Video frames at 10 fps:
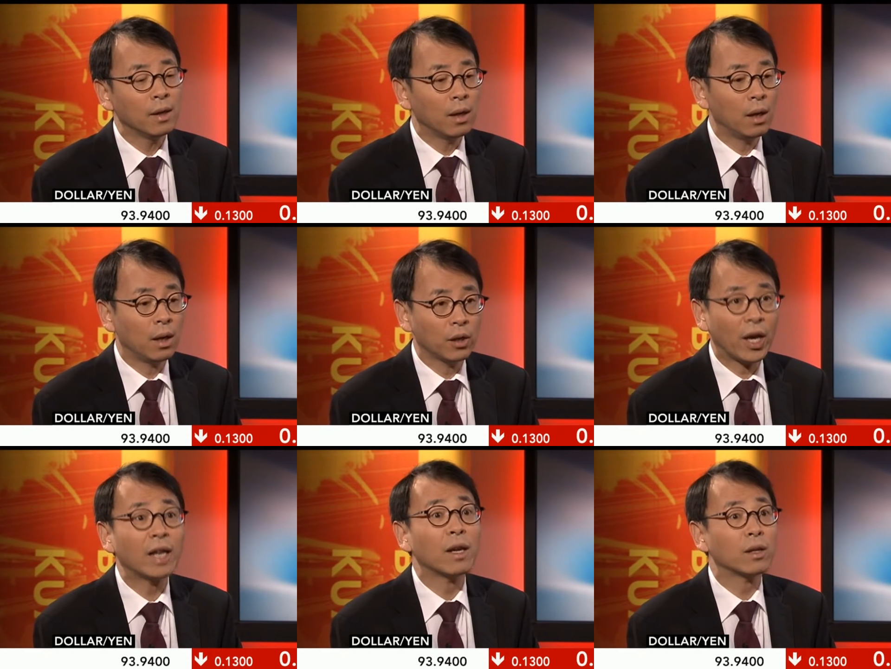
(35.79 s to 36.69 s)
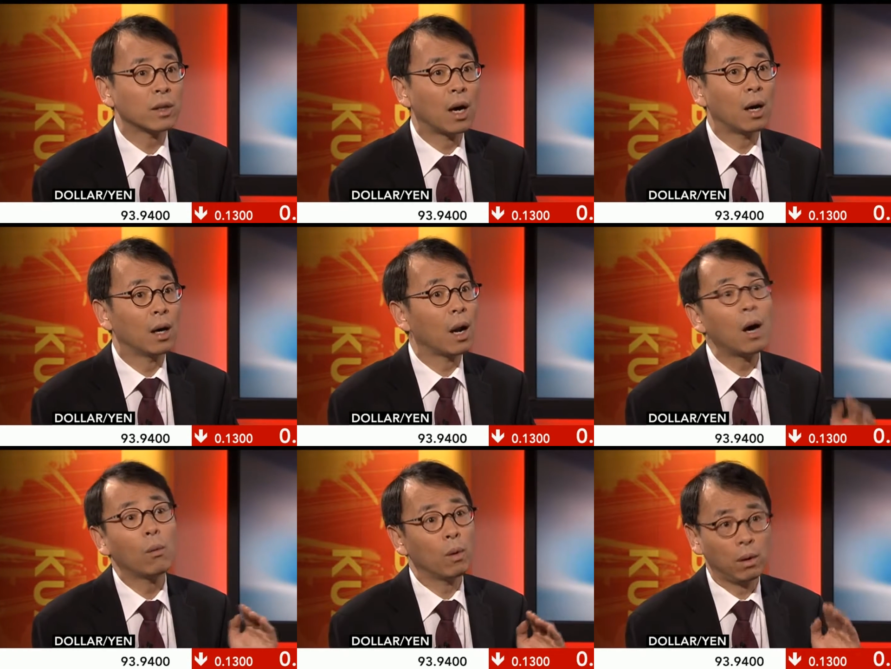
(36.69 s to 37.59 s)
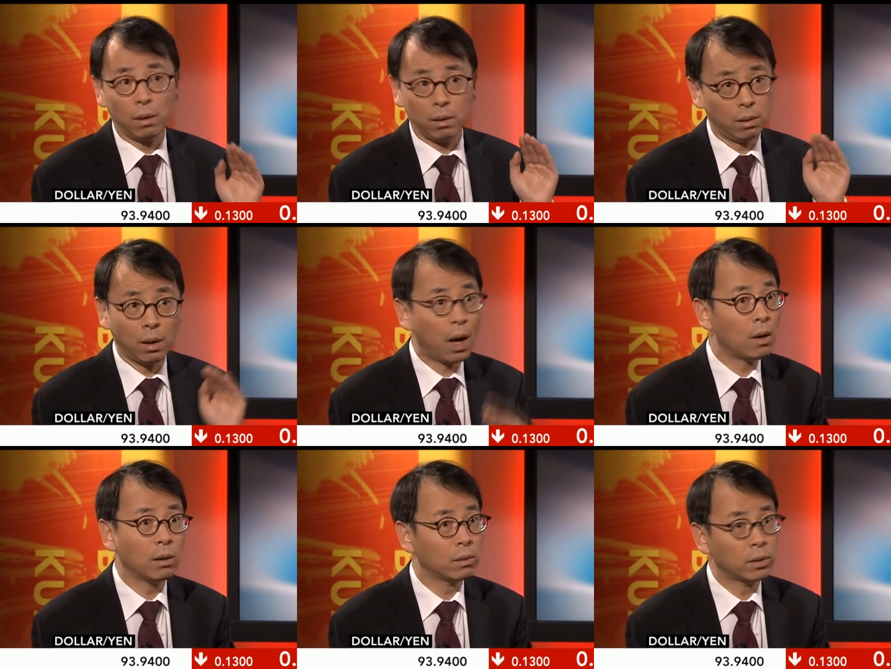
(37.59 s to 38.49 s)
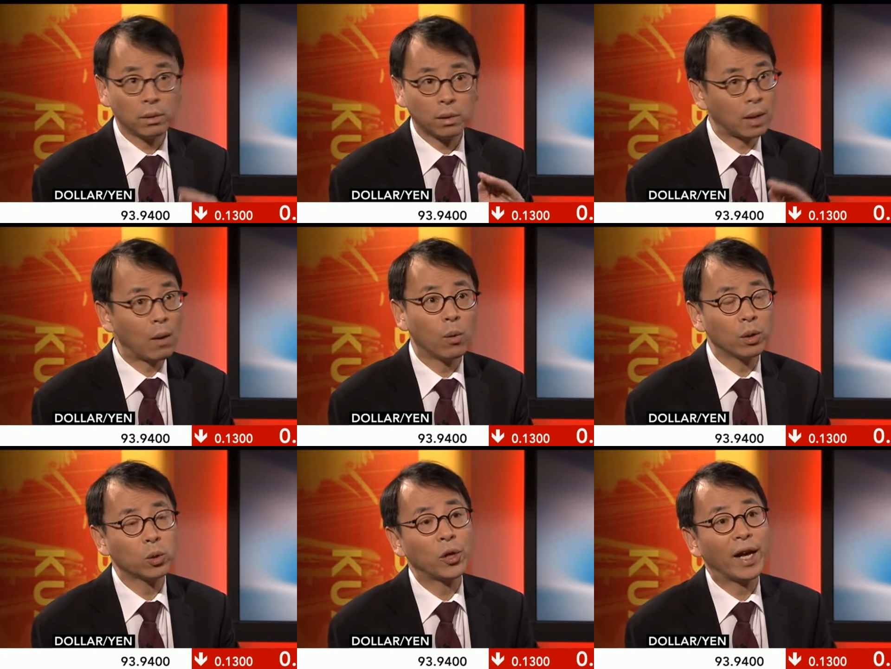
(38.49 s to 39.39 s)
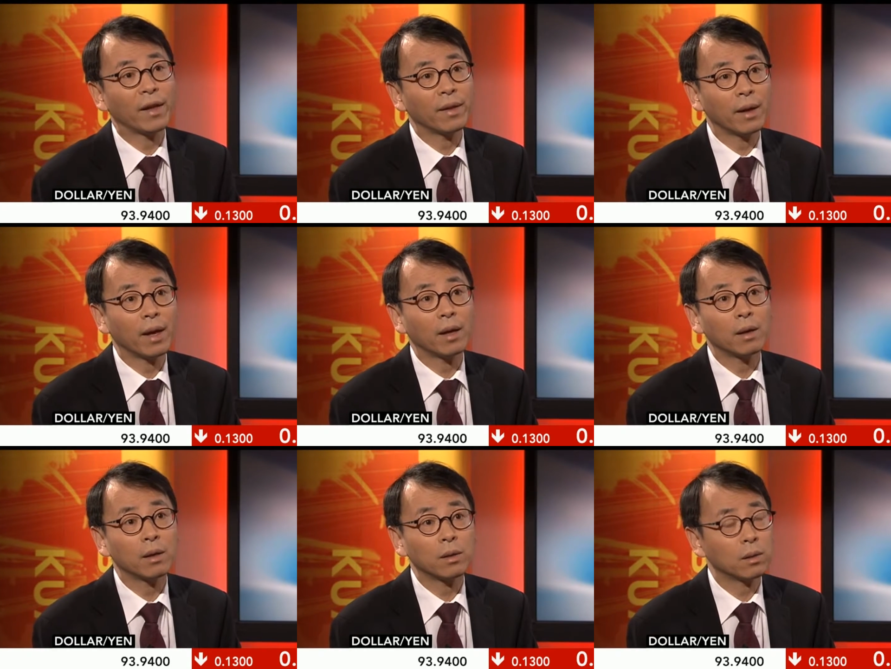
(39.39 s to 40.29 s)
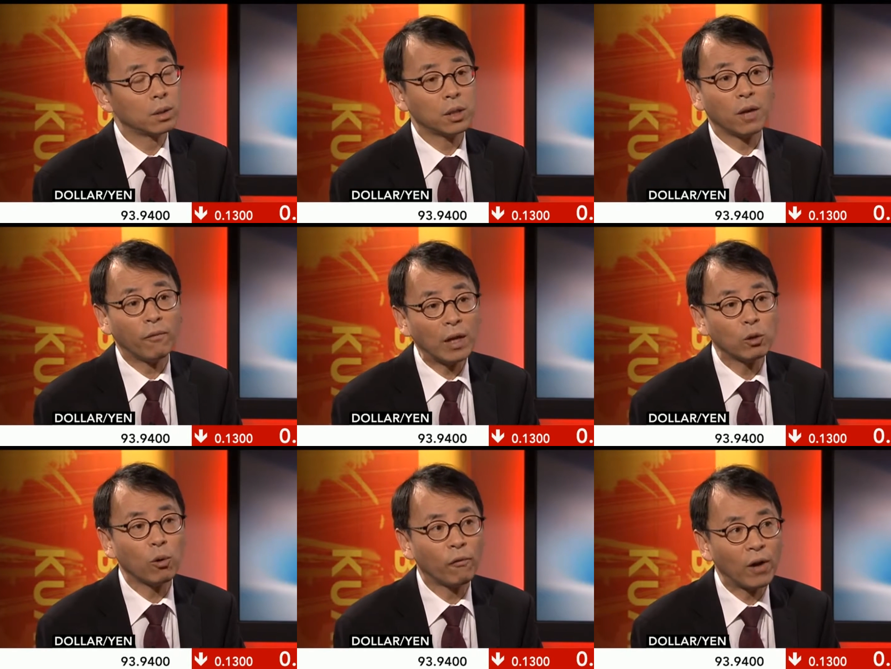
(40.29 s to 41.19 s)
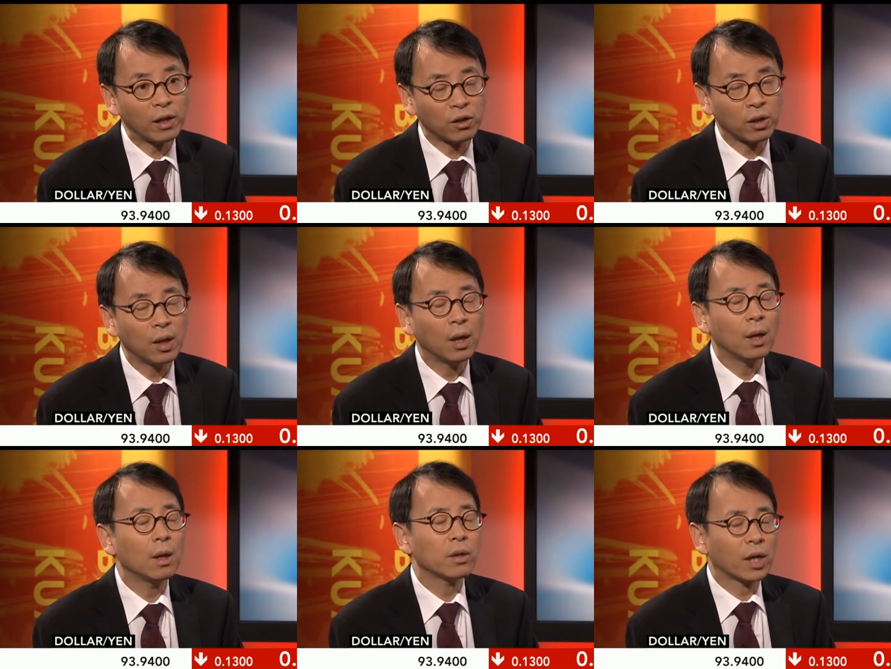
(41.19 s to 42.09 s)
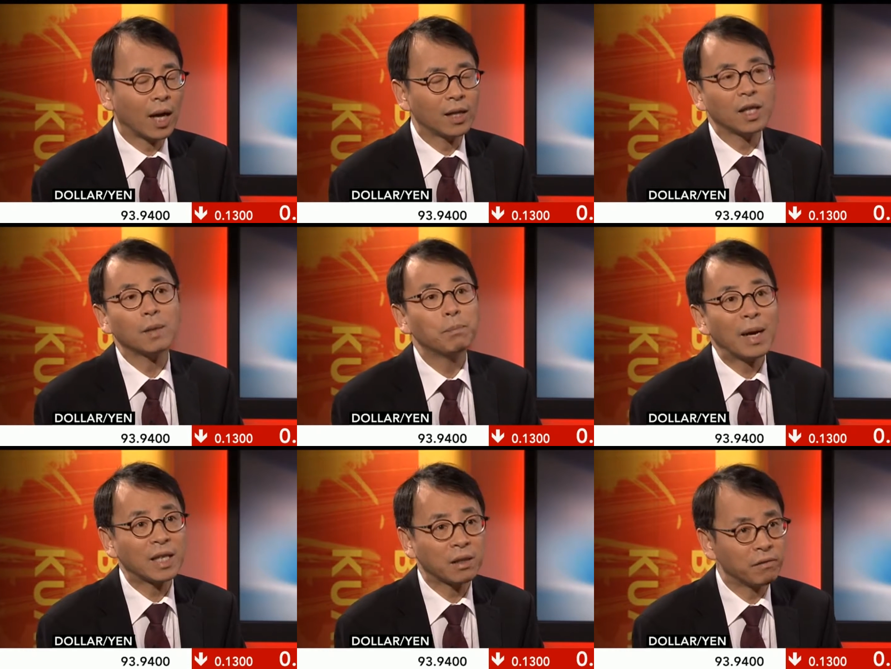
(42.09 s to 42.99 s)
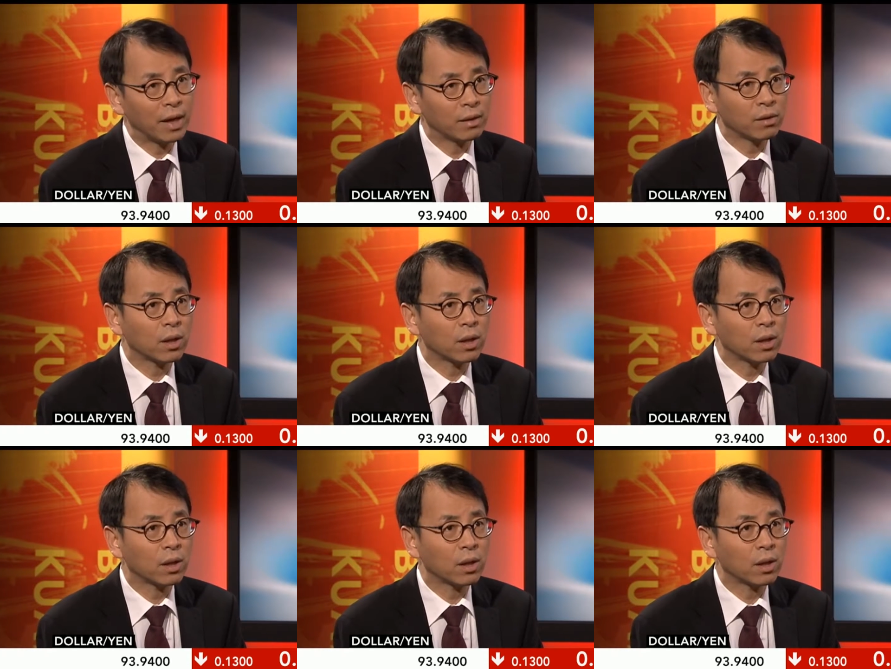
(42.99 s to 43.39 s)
yen is on a long downward trend, and the deflation reflects declining competitiveness.